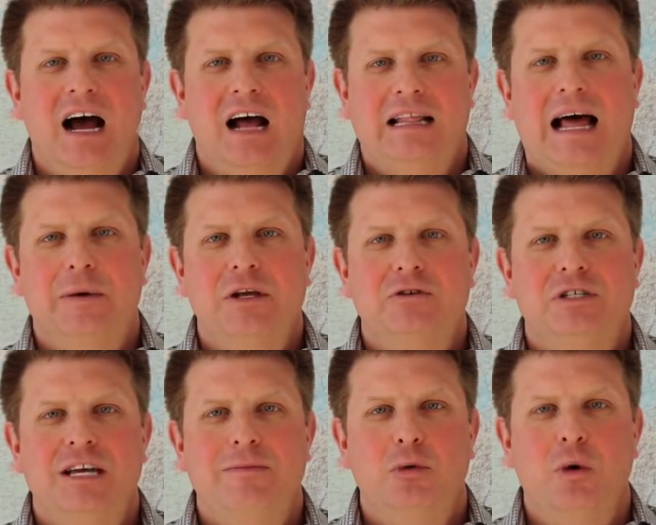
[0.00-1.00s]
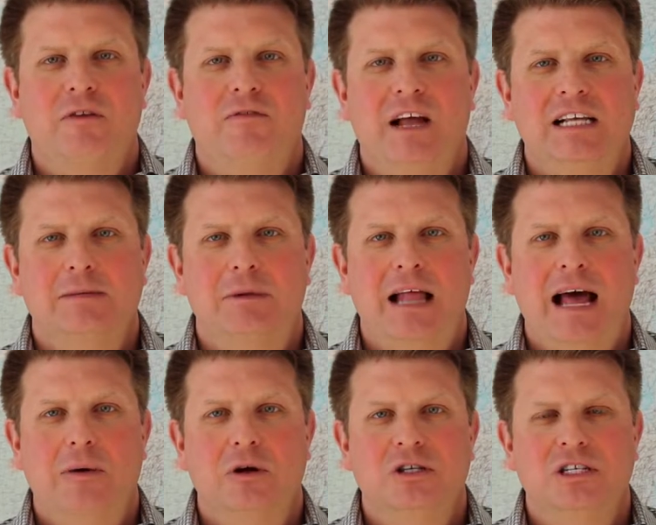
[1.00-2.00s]
Allowing your team to work flexible
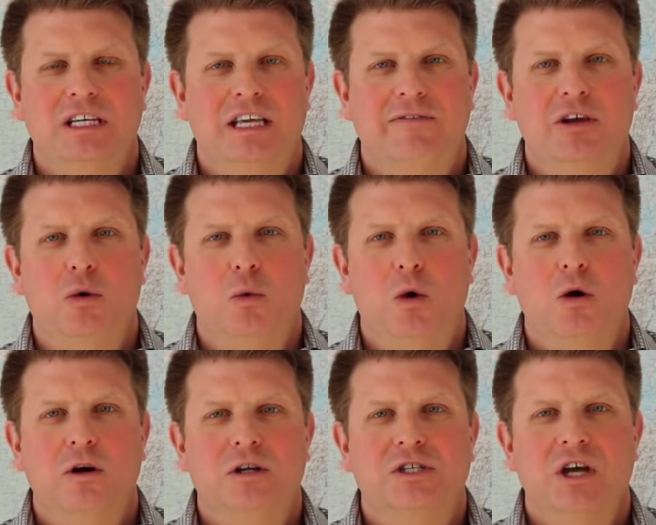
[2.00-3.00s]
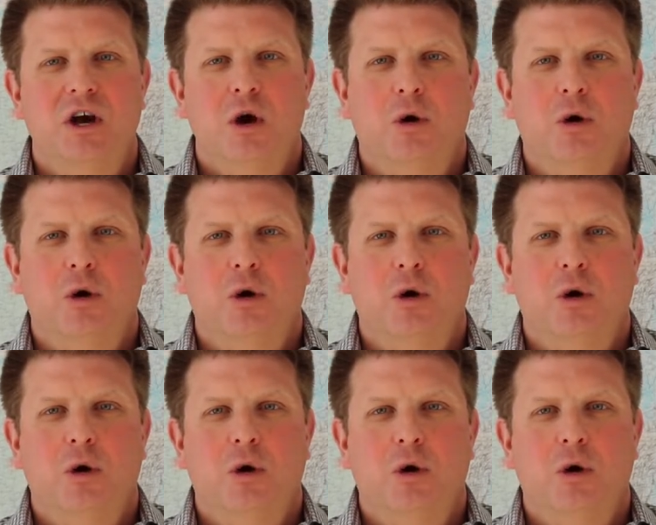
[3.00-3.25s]
hours, giving awards,